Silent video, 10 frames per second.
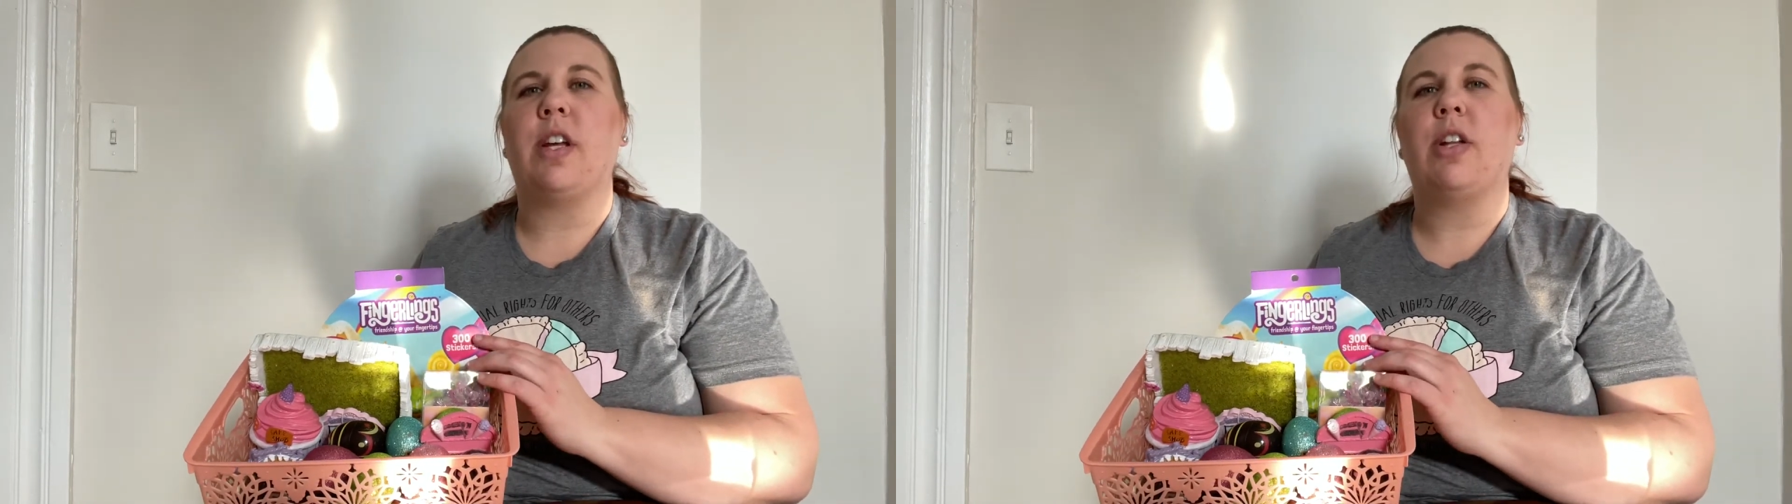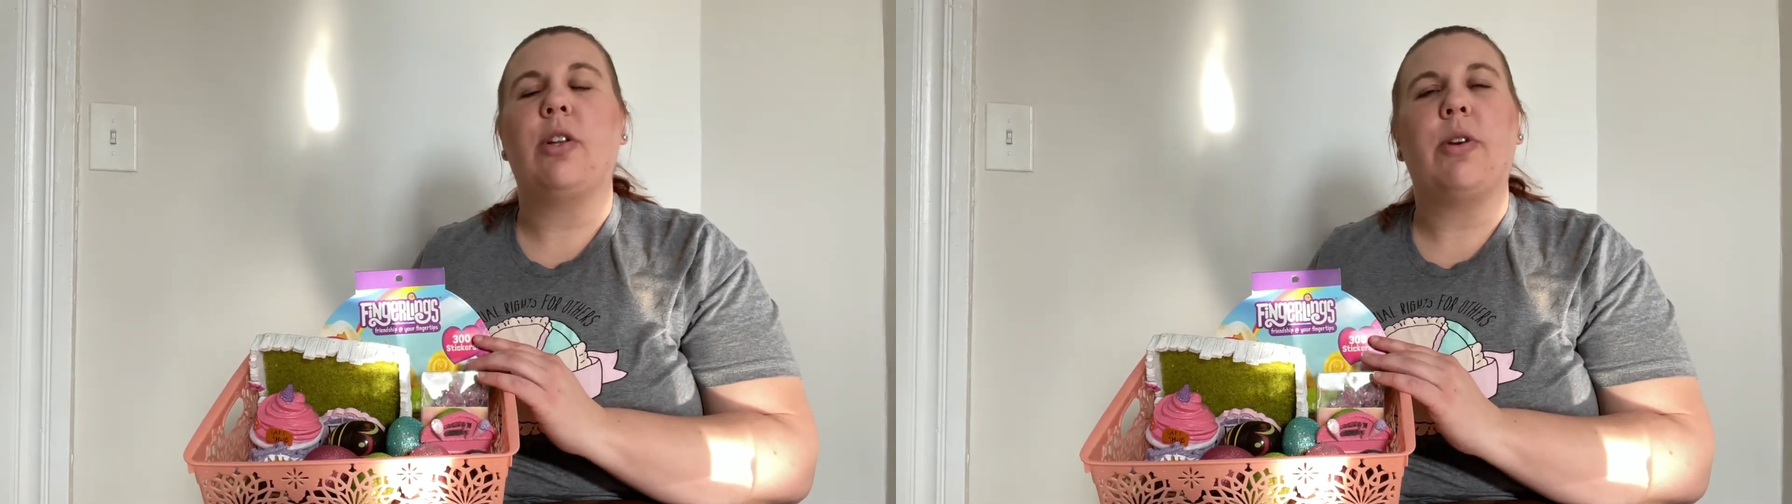
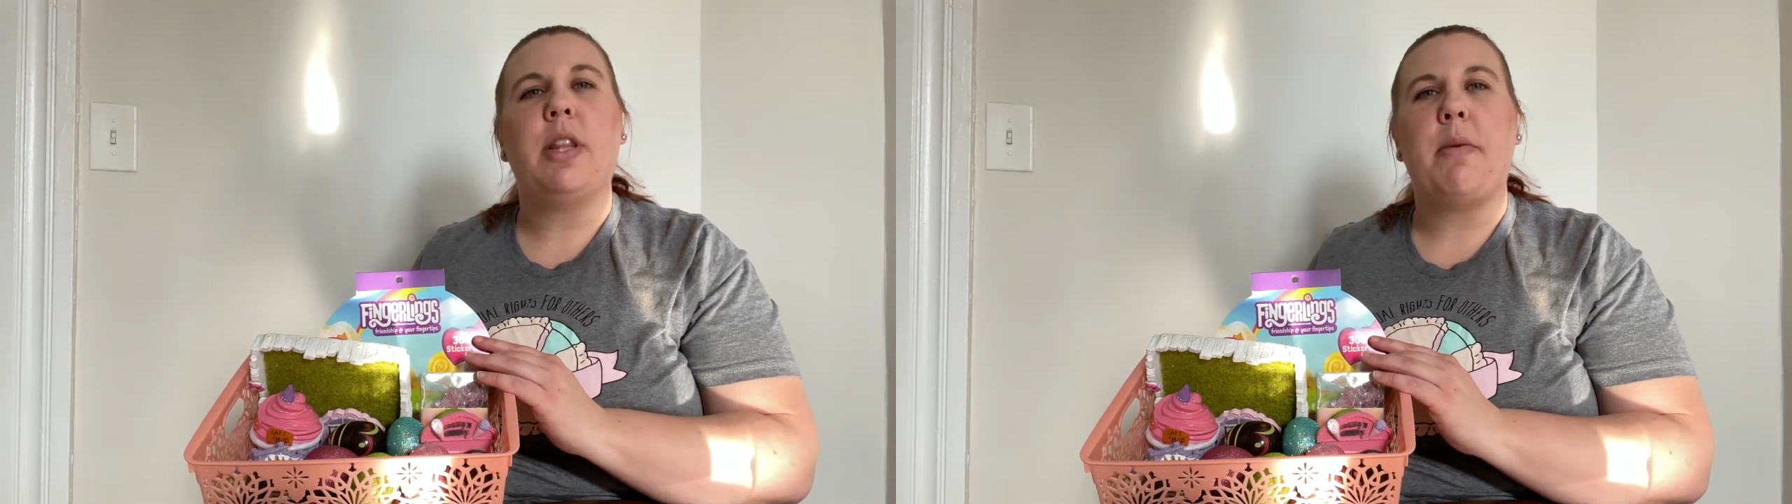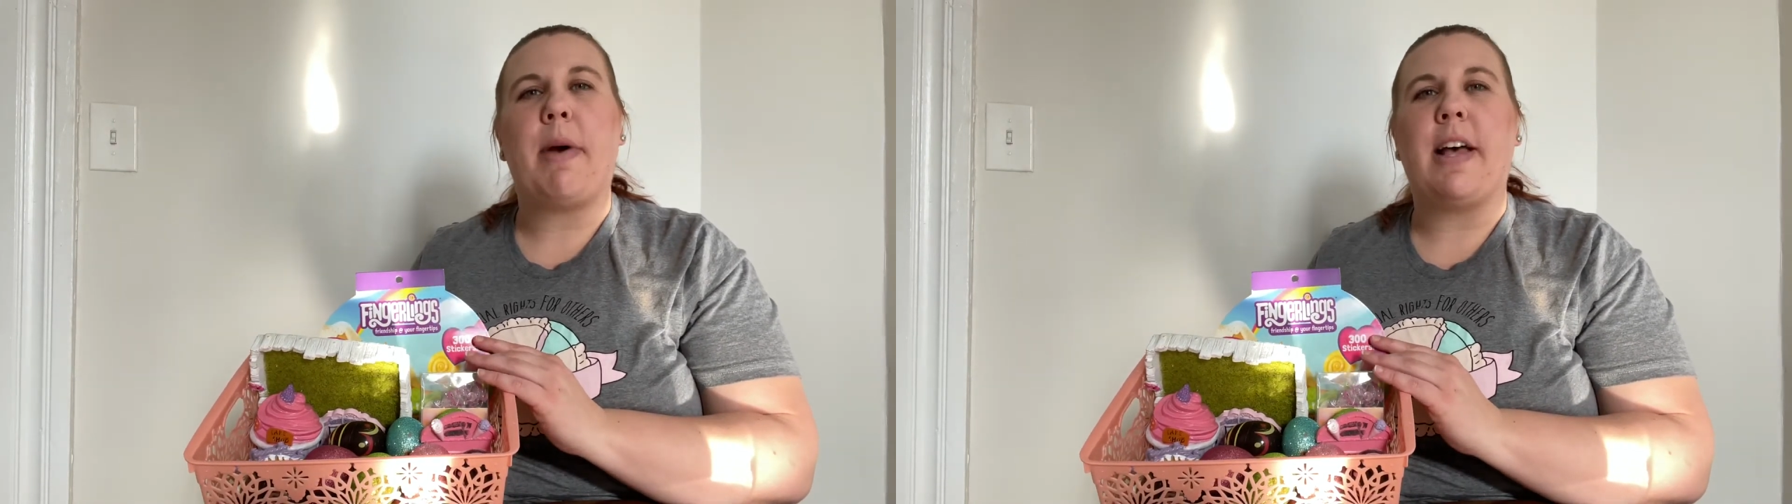
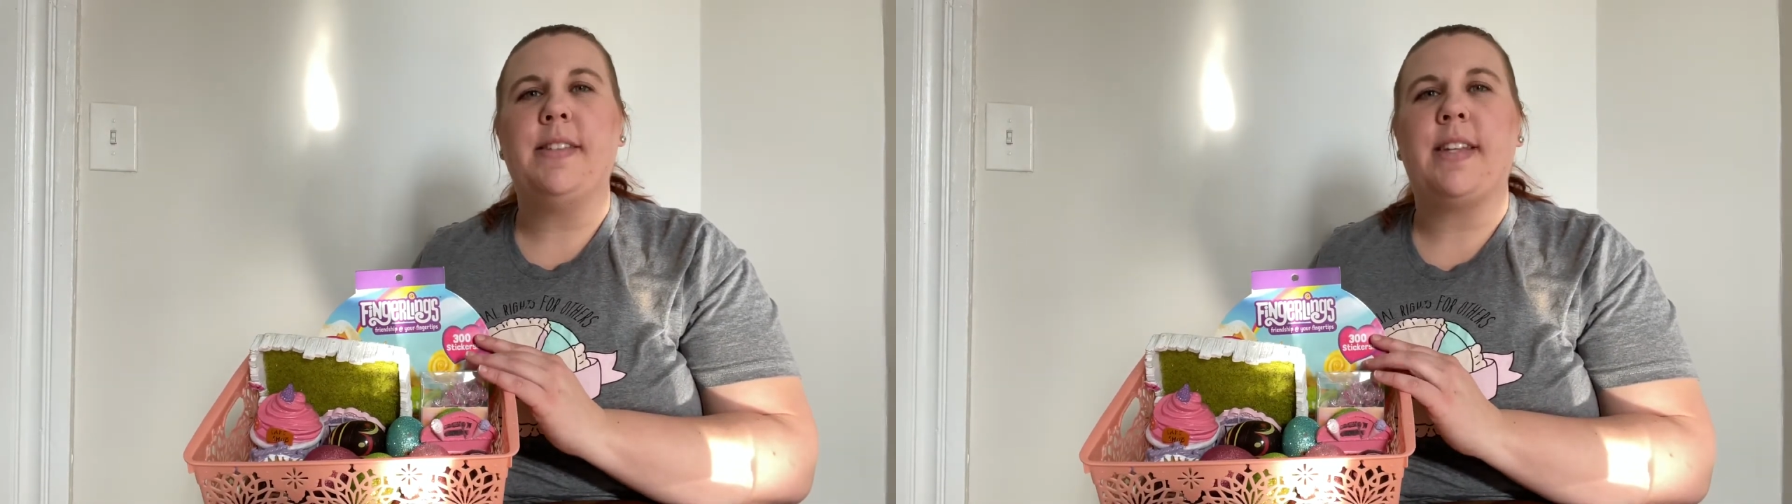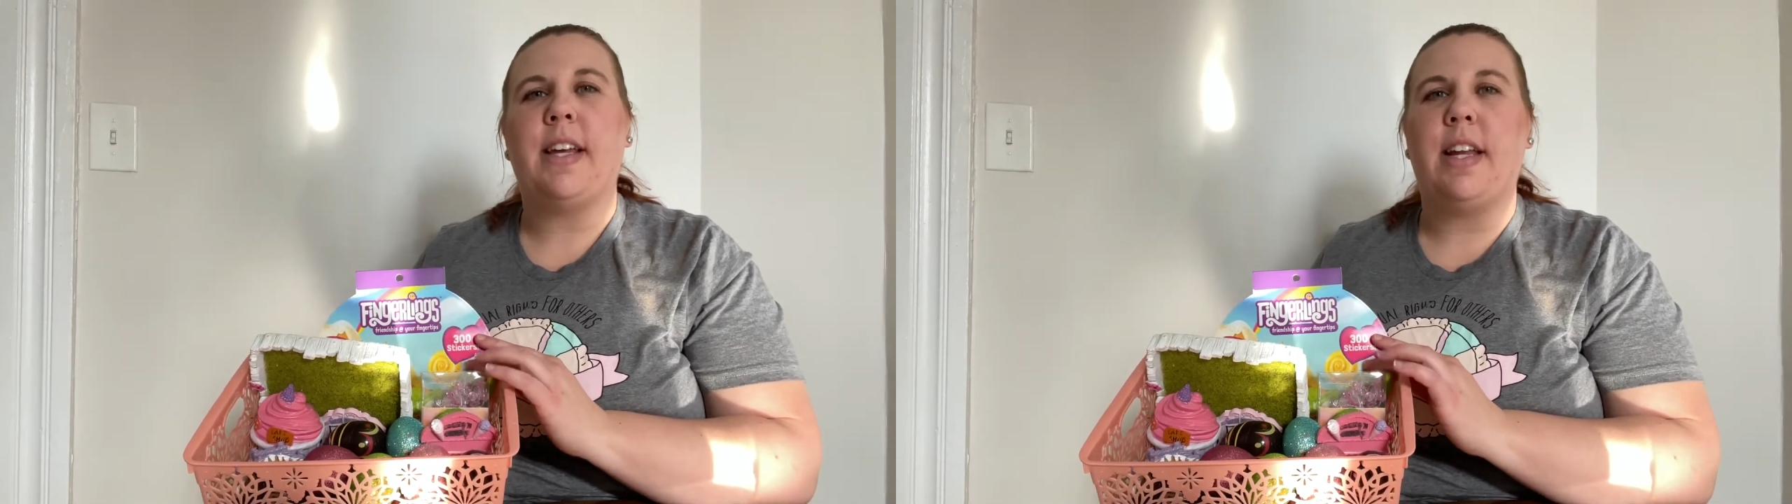including the
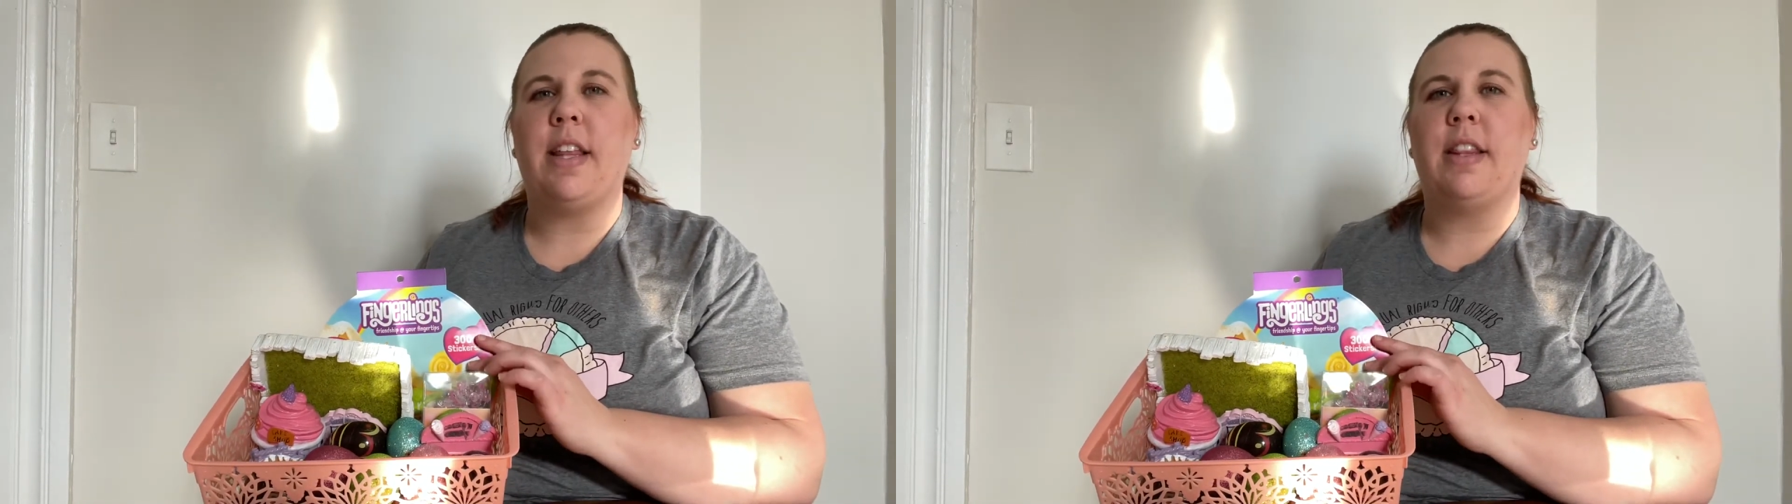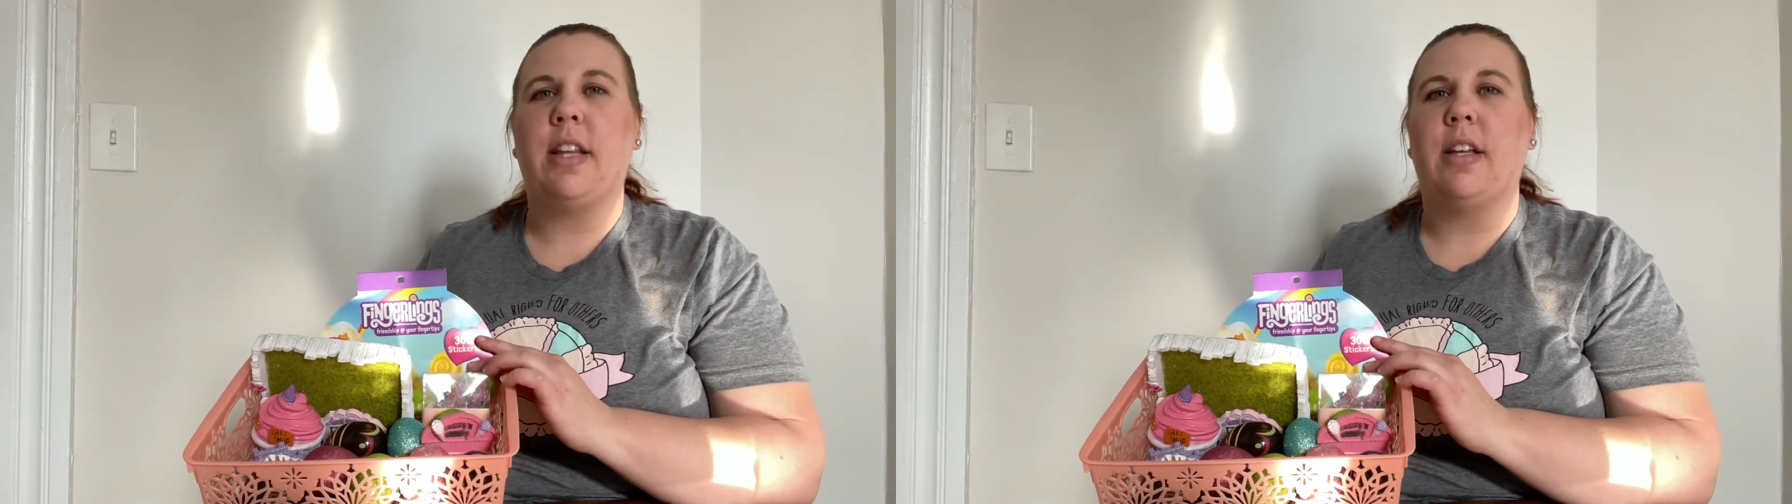basket
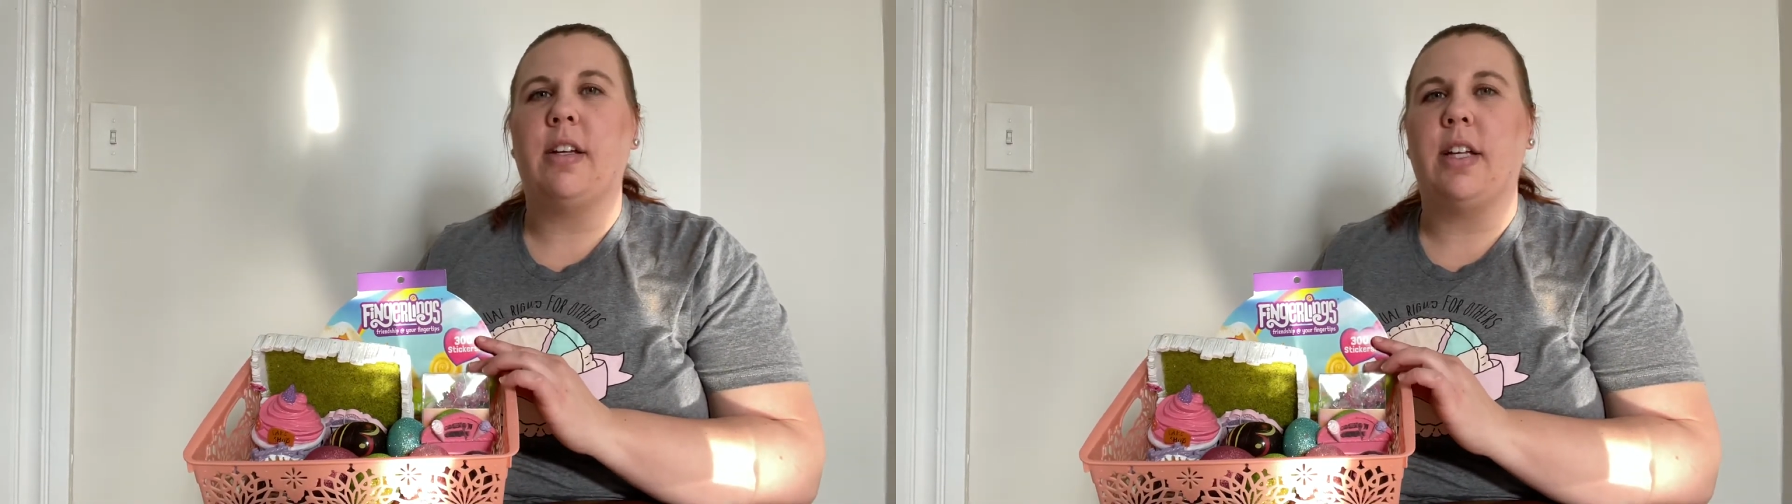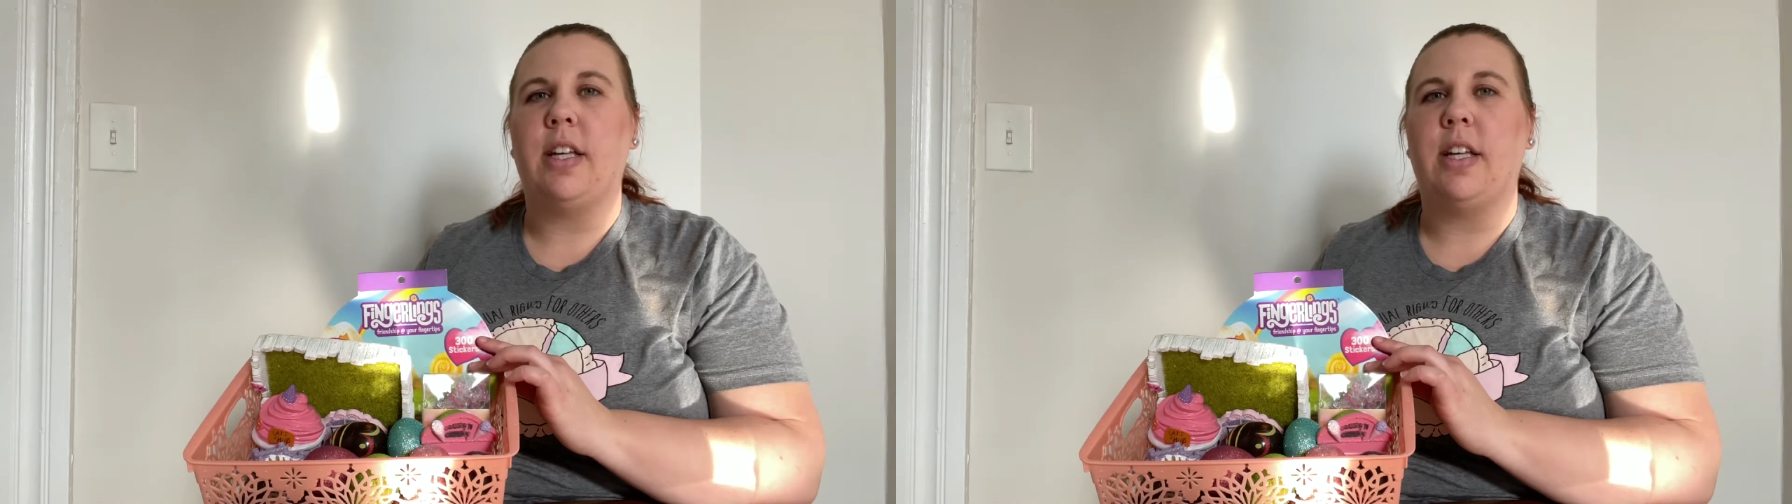and the